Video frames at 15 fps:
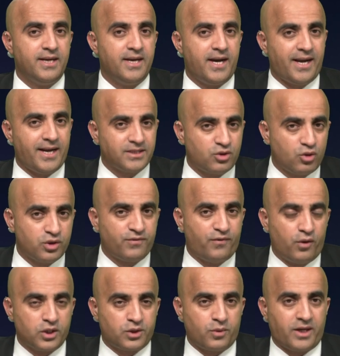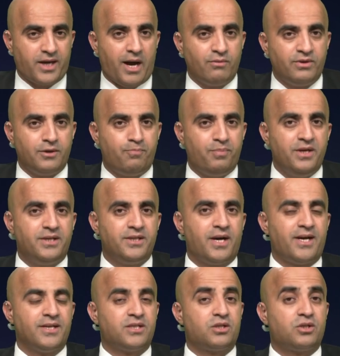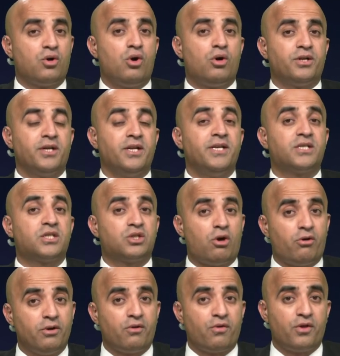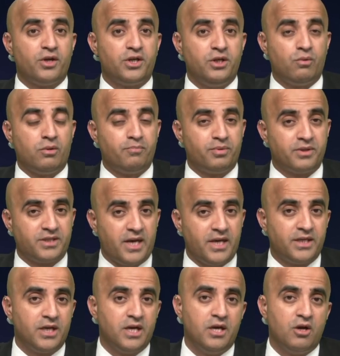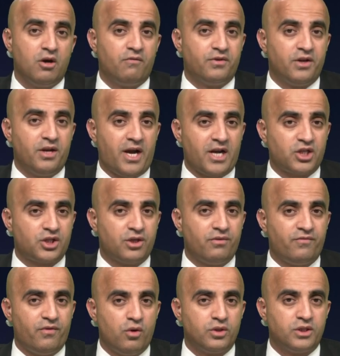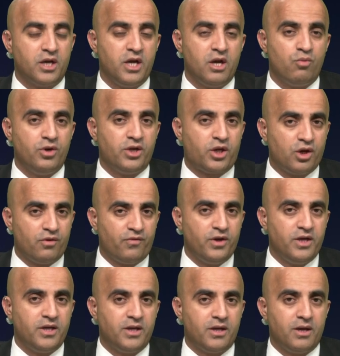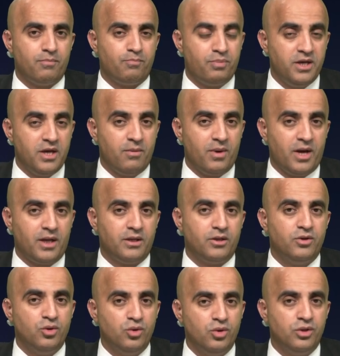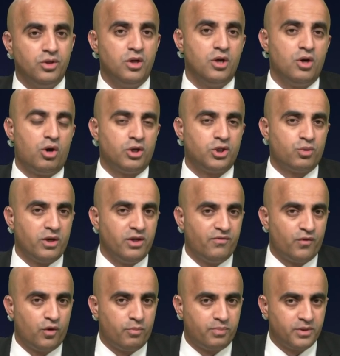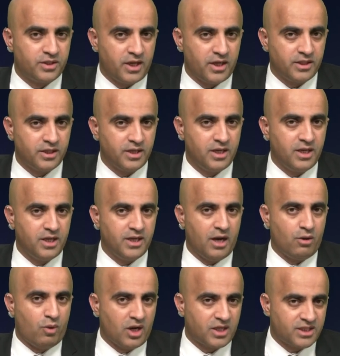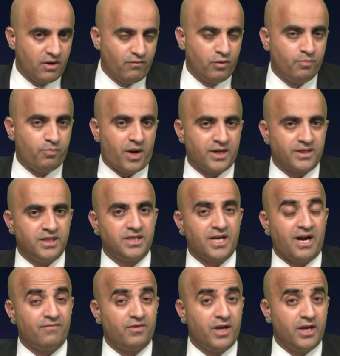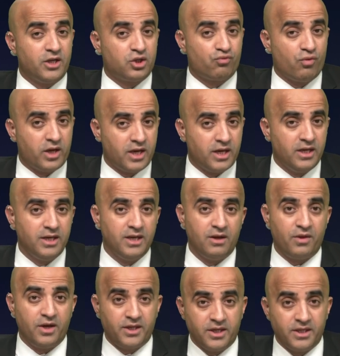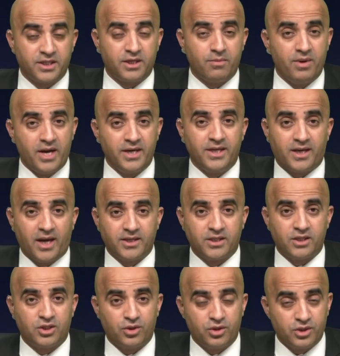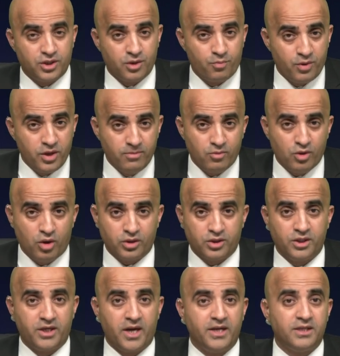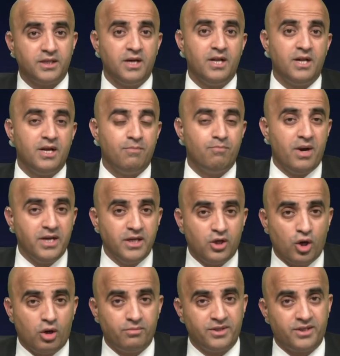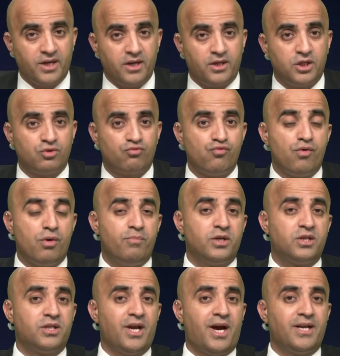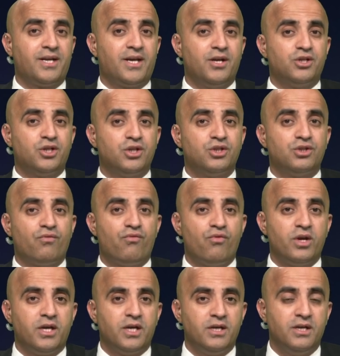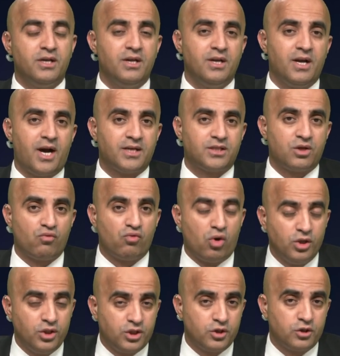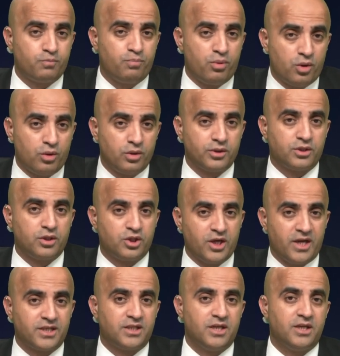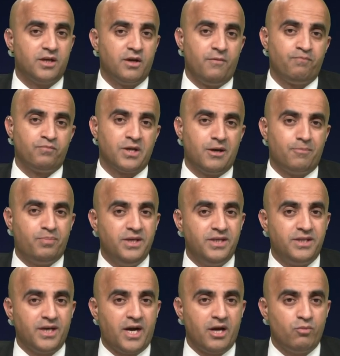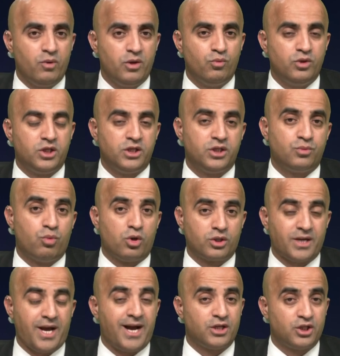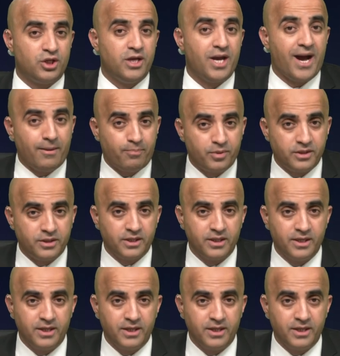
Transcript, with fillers: And as those votes were counted, PTI scored an historic 31% of the national vote, with the governing PML Noon on 24%. Now, while several parties have alleged rigging, they didn't submit any cases to the Supreme Court to date. Many commentators rubbish the allegations of rigging, as the Reuters poll suggested a PTI win, which is what actually happened.